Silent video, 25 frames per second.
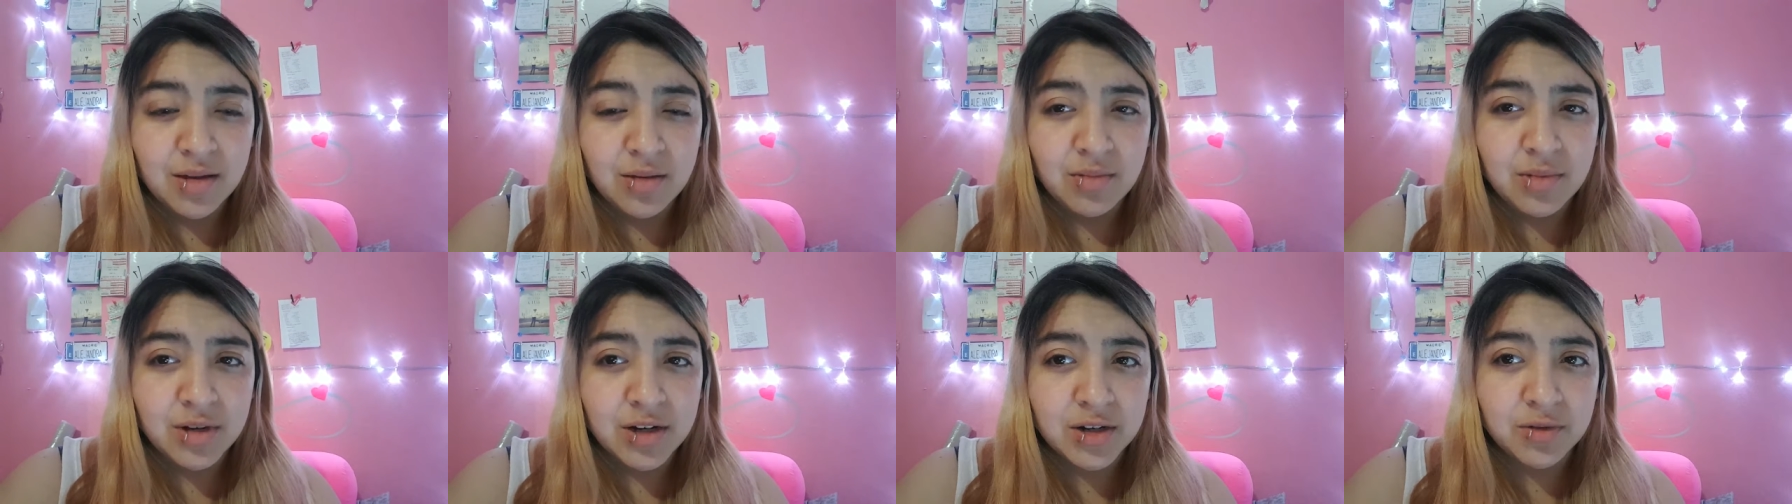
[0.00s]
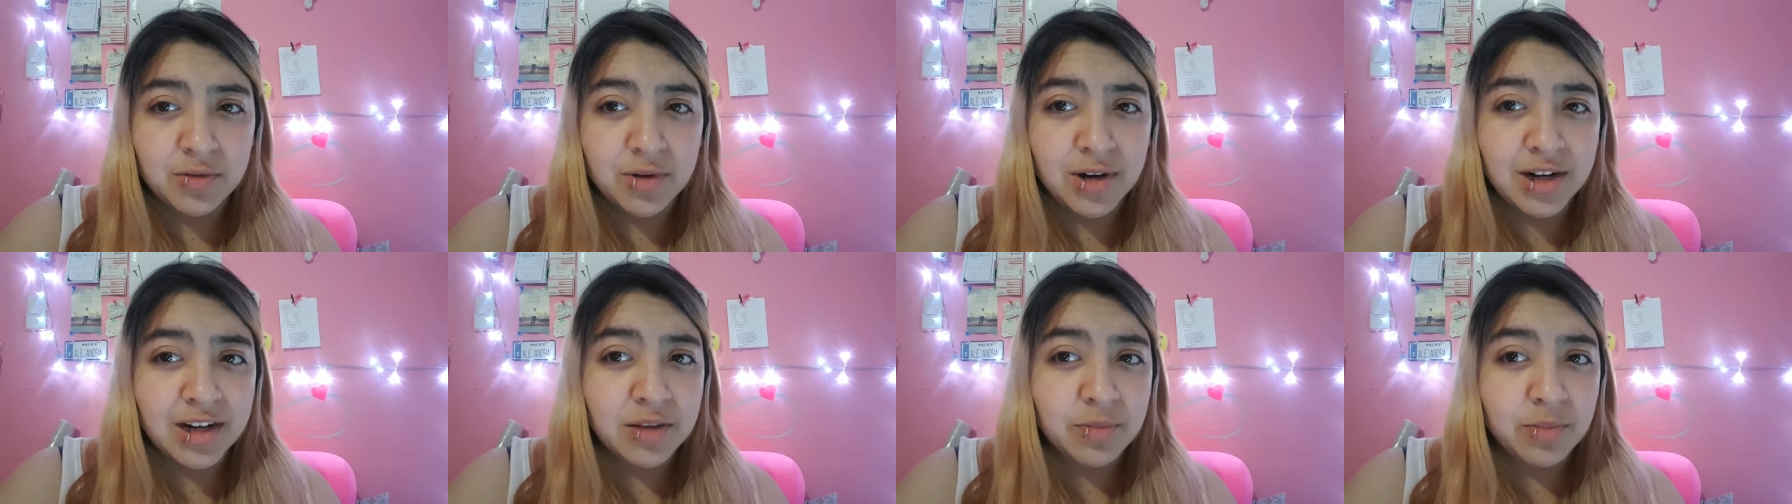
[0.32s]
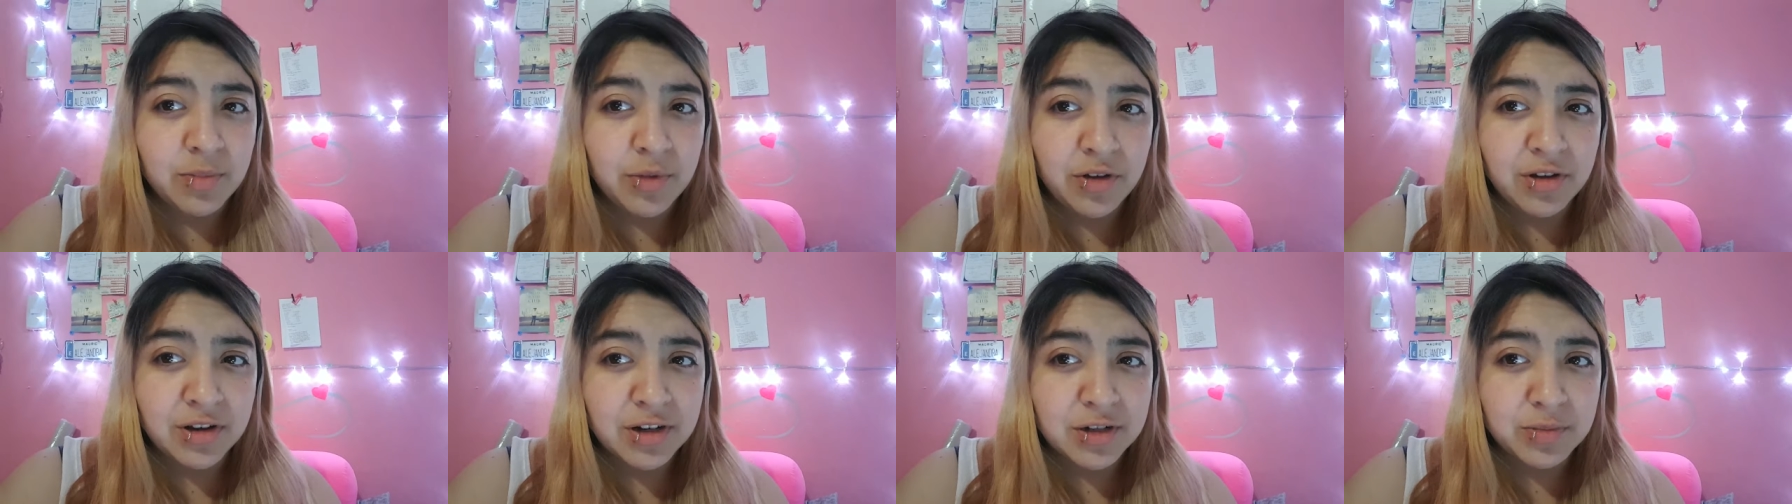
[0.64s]
But what it
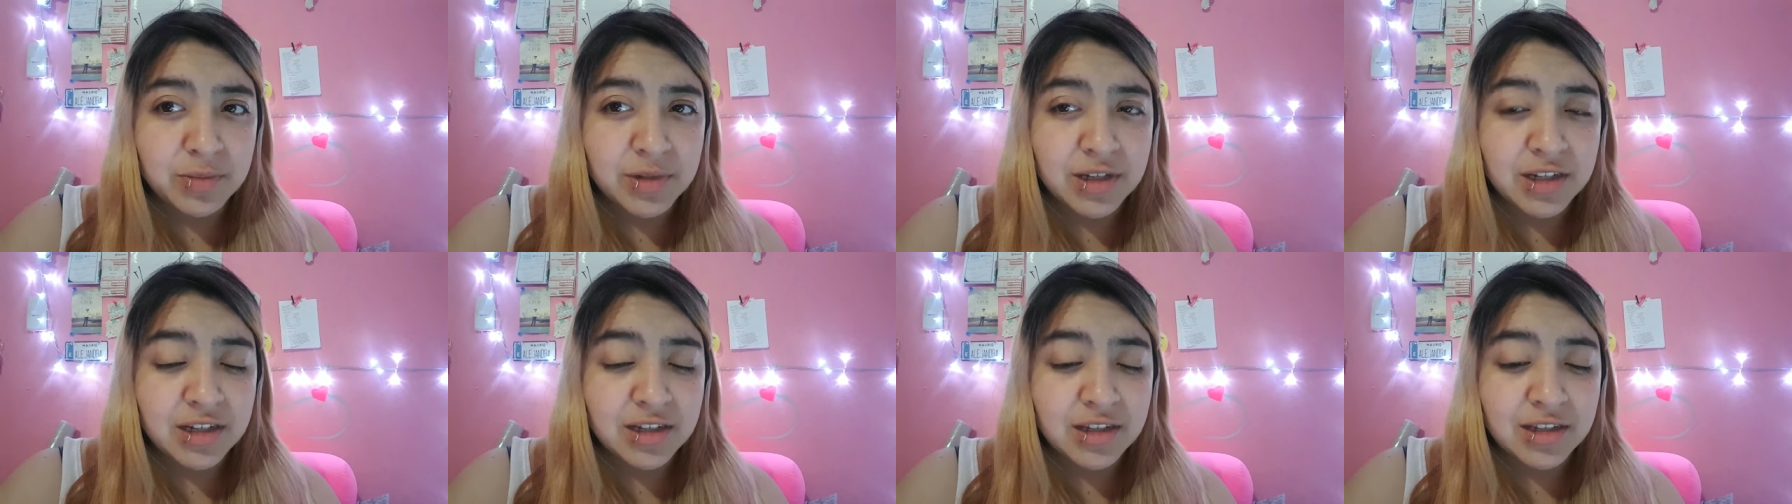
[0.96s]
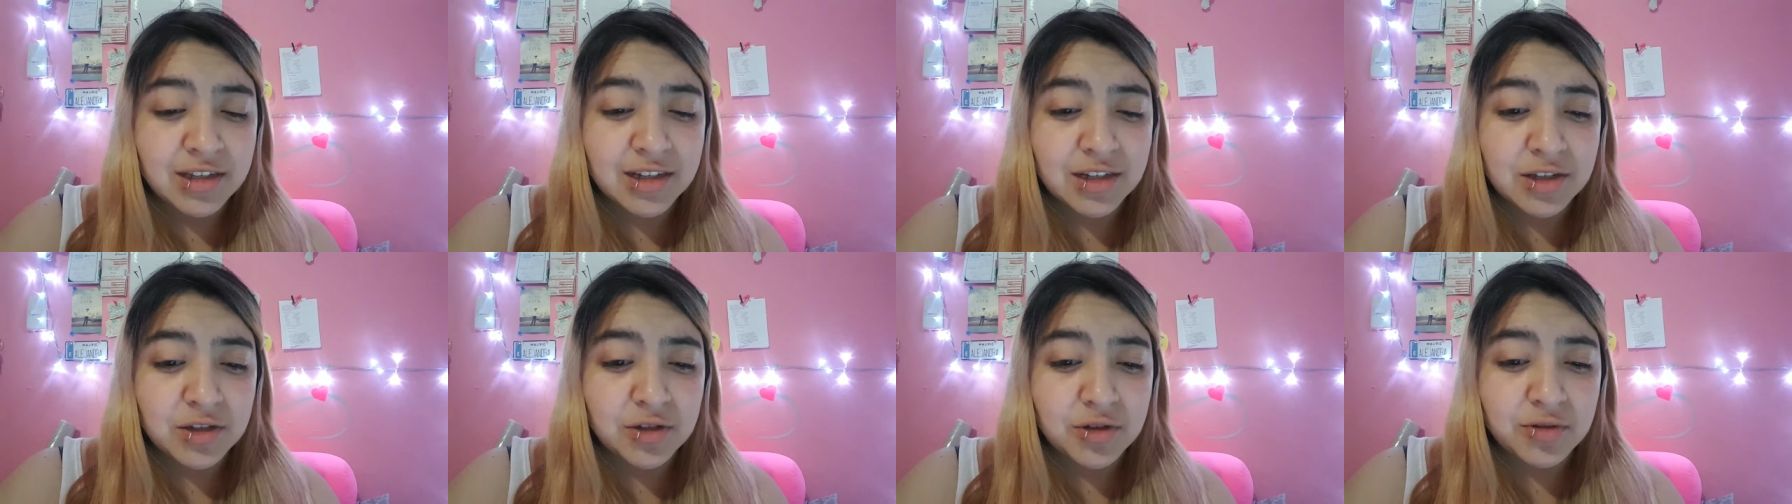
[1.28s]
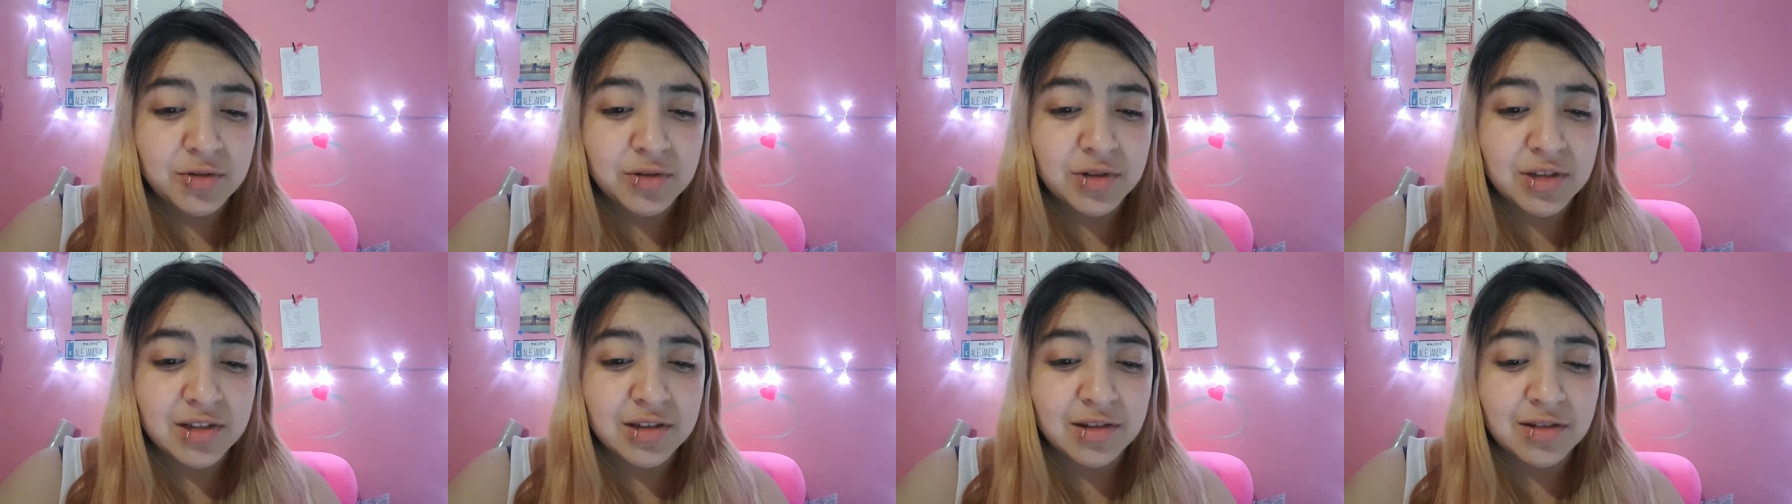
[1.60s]
bothers me is that
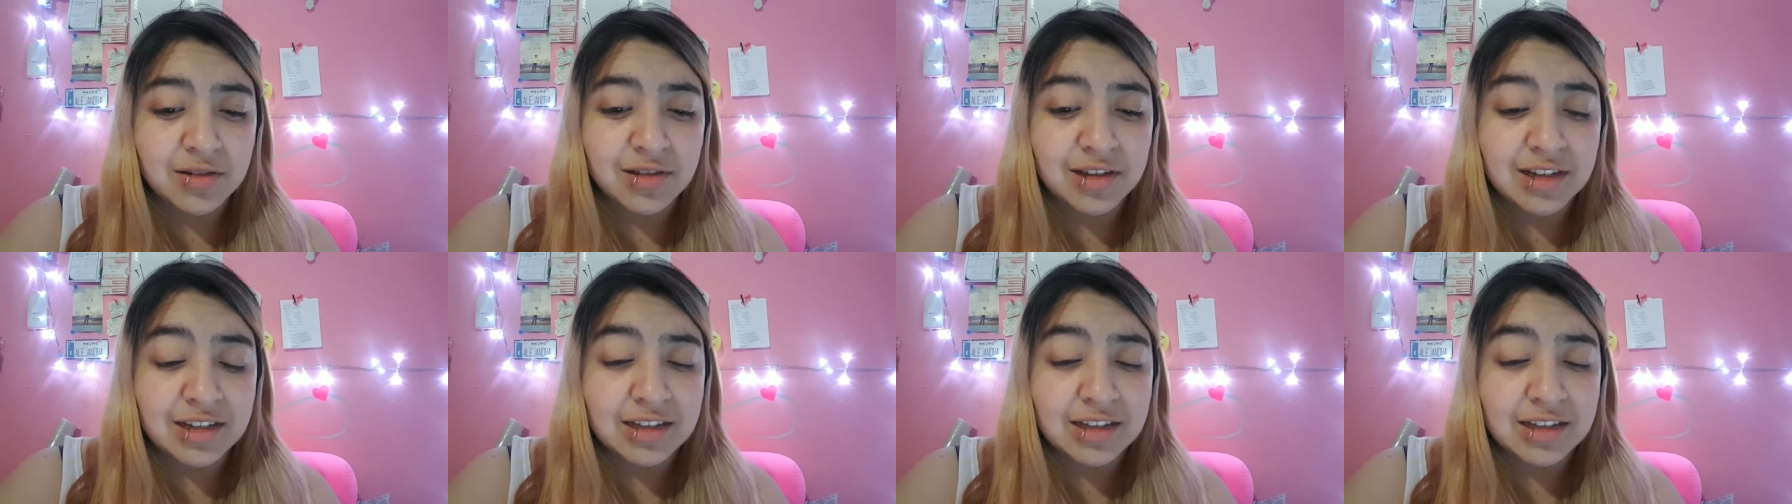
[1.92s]
you still